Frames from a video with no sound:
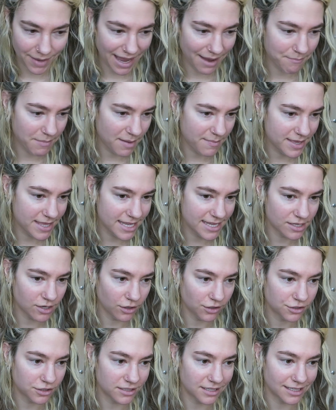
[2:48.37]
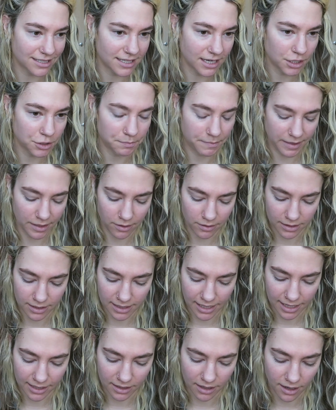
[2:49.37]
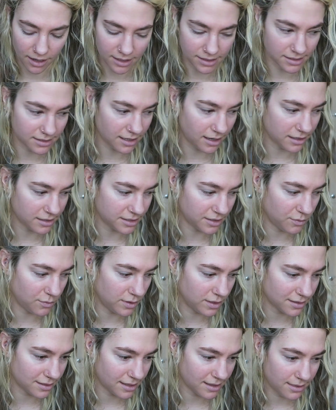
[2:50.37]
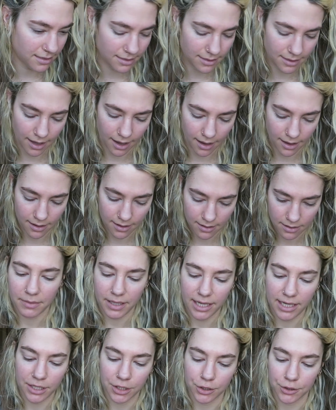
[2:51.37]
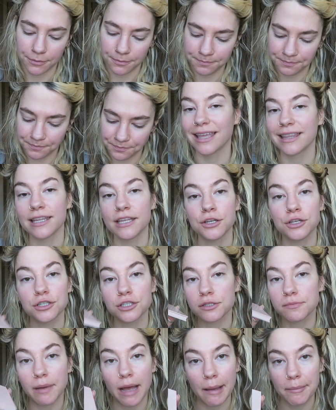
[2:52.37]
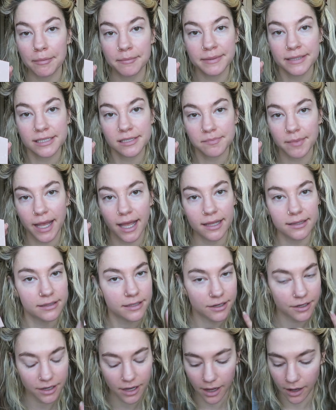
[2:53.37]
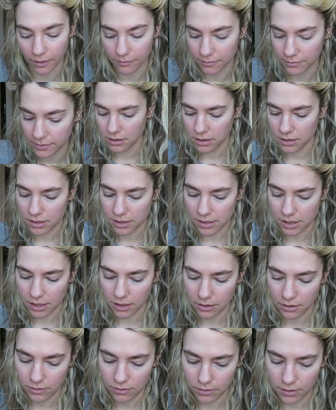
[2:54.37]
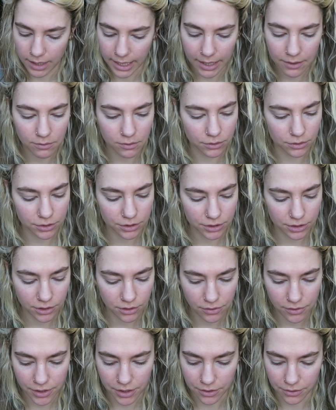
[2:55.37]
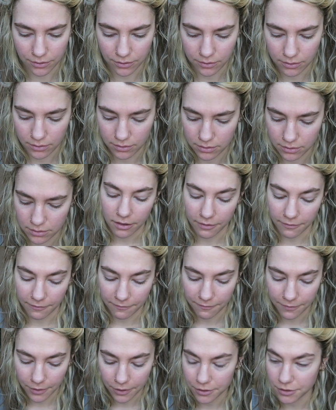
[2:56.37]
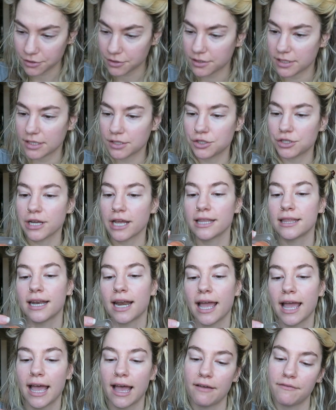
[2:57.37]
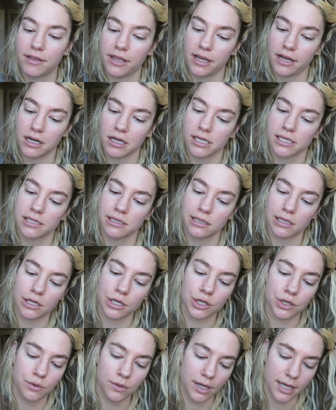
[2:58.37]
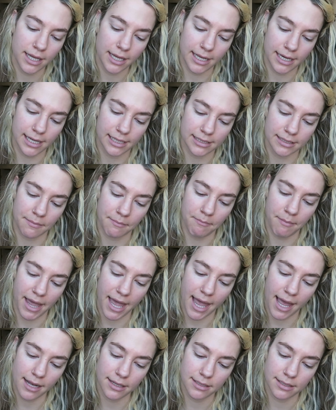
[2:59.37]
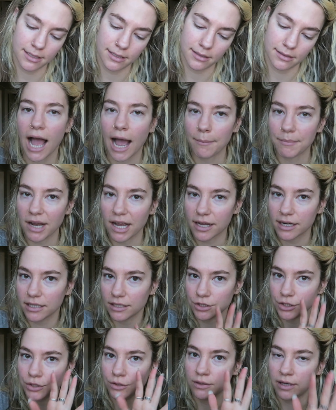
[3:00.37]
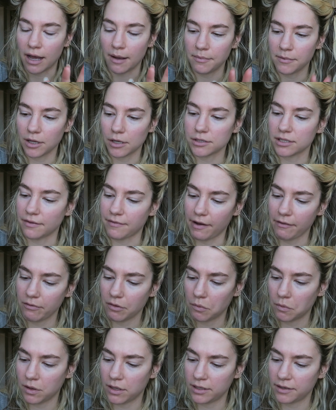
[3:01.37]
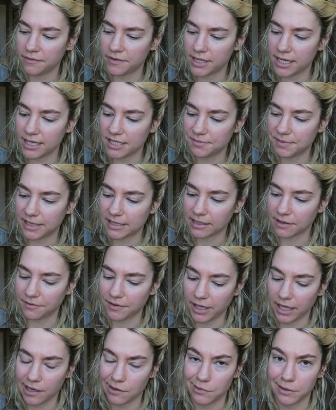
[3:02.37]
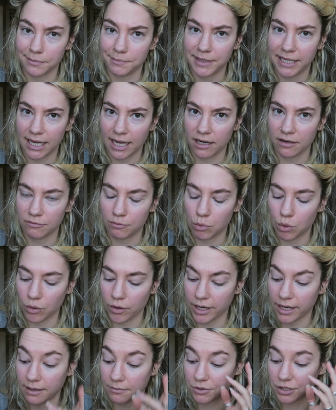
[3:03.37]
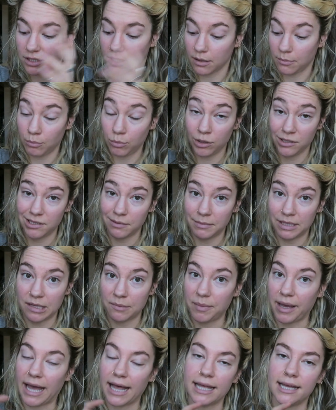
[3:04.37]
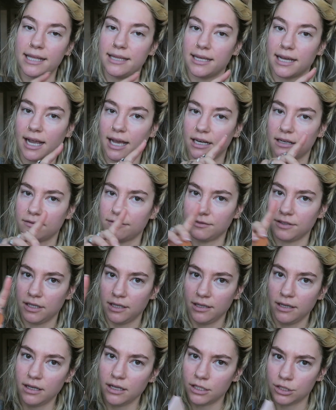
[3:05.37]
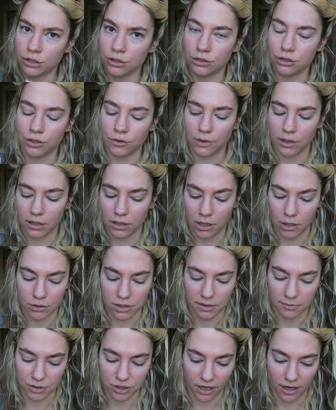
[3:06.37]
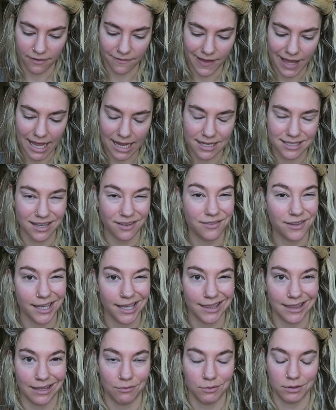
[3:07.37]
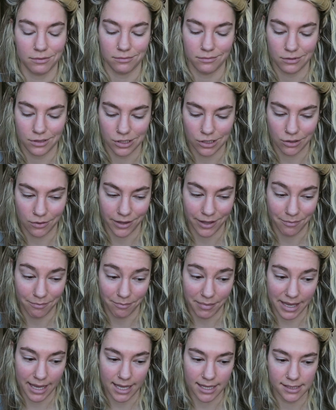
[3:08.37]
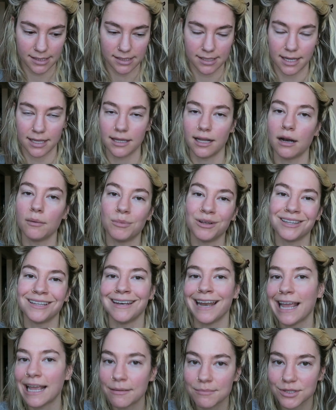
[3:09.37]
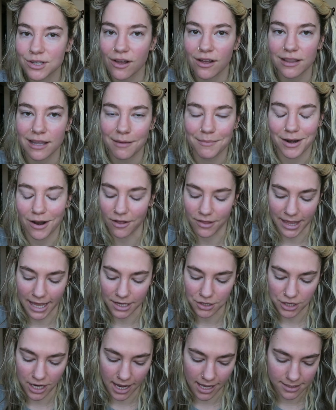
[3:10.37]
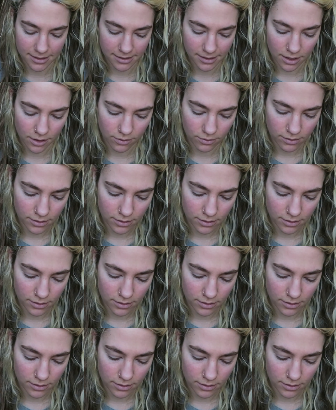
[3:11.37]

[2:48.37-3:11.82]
maybe these are just a touch bigger than like the Anastasia ones, I think. But anywho, and then you just pop them in this palette, and there you go. So I will show you. The first shade that I have here is Laguna, and it's a matte. I'm not gonna do an up close of every one of these because I feel like it will be kind of boring. I'm just gonna put them in the palette and then kind of do a close-up shot of that because I feel like that would show them best, and then I'll put the names on them and all that jazz. So